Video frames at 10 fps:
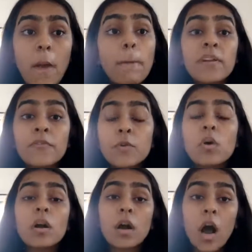But if you
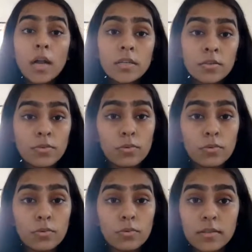can't do
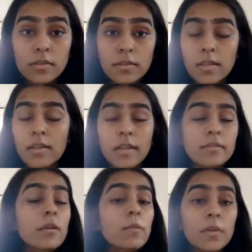that, then that's
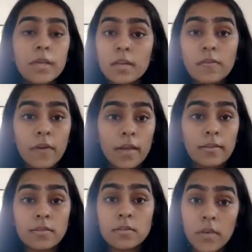completely fine
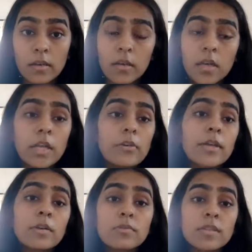as well. You
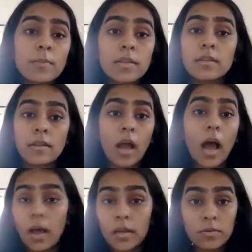can do something that
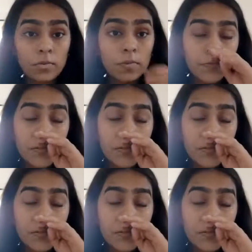I do